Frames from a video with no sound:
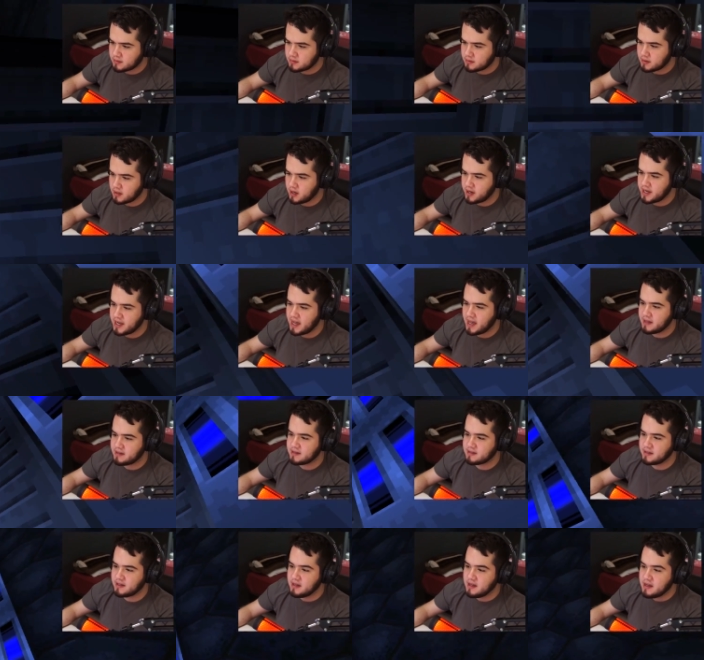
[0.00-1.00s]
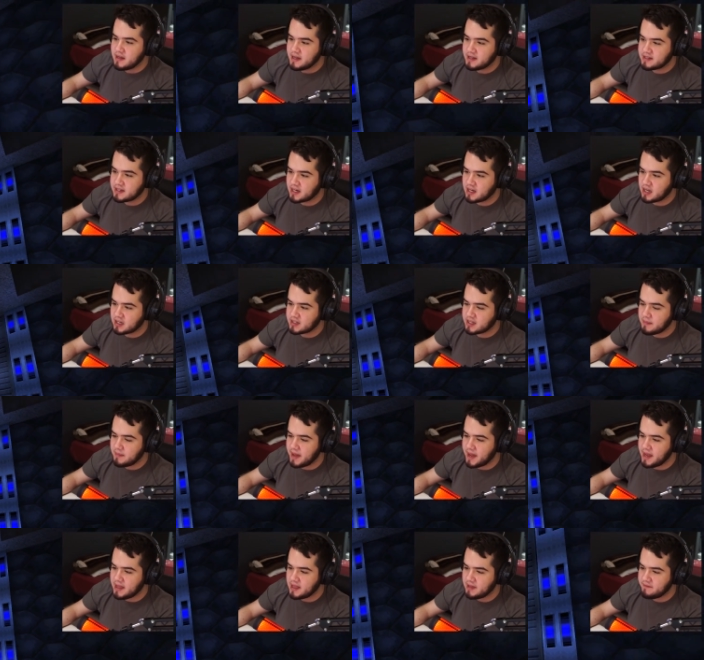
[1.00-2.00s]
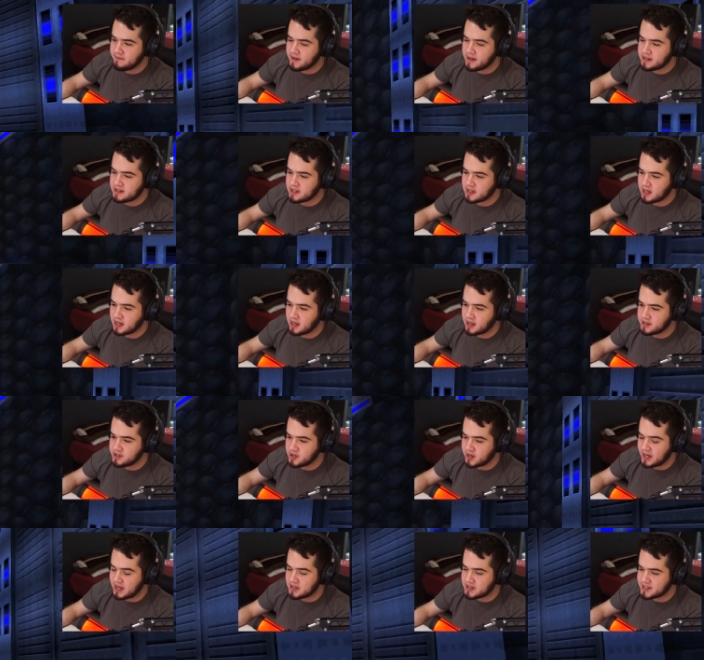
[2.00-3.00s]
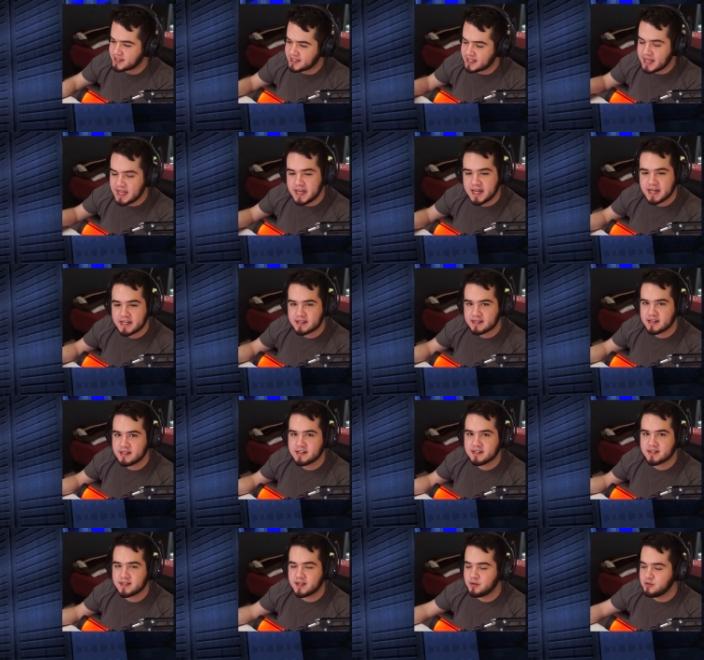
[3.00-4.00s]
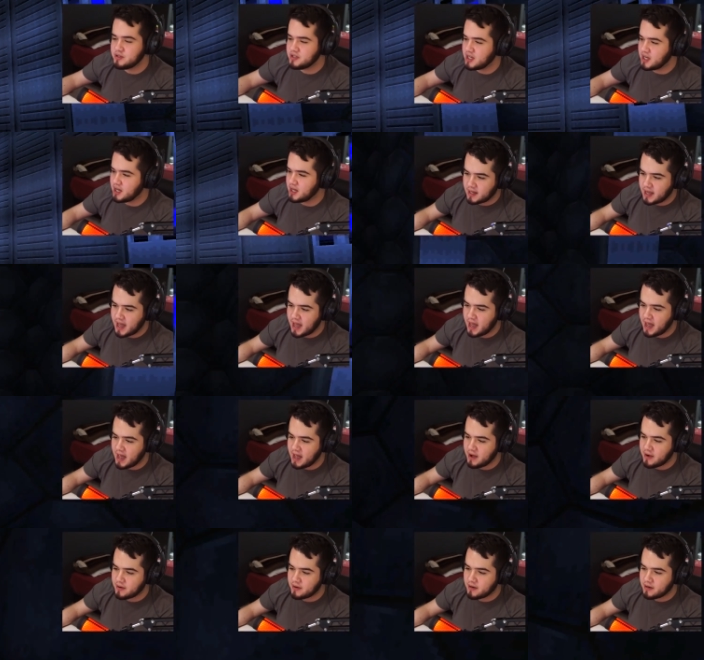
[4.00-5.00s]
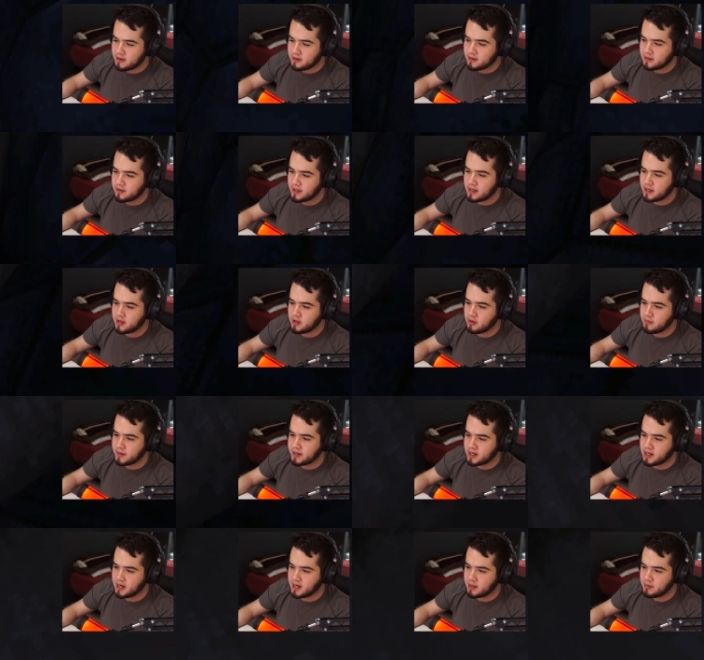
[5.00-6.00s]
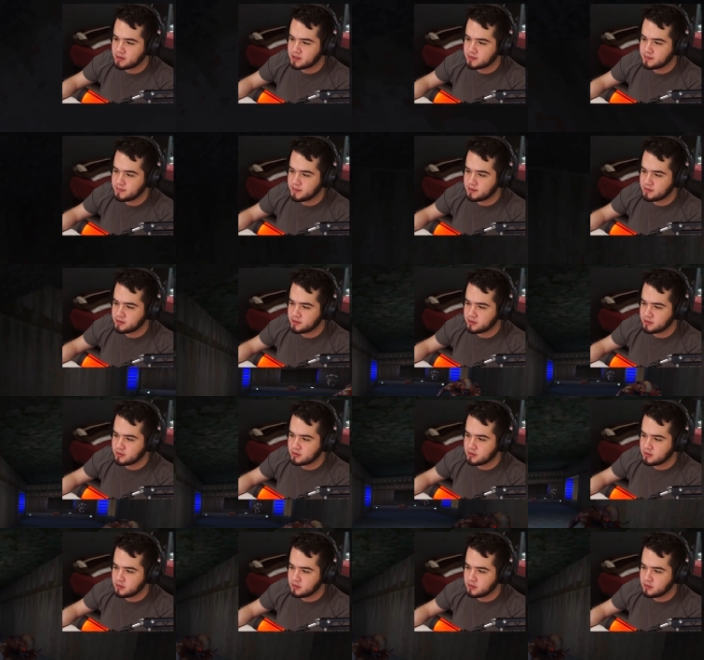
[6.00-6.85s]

Oh yeah, it's a, it's a goddamn elevator. You cannot see it. It's so dark. How? Thank you. Oh my god, I was about to...